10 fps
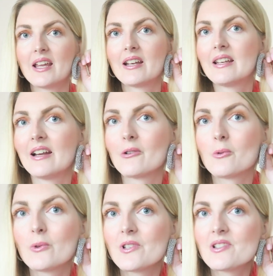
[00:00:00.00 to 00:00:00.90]
and
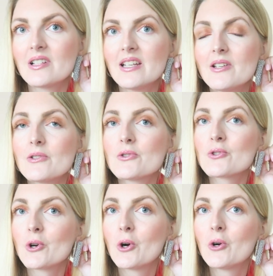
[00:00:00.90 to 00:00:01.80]
they're honestly
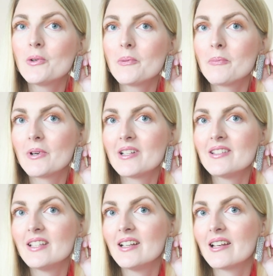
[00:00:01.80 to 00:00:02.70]
so
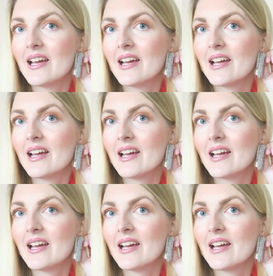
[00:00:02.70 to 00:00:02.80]
pretty,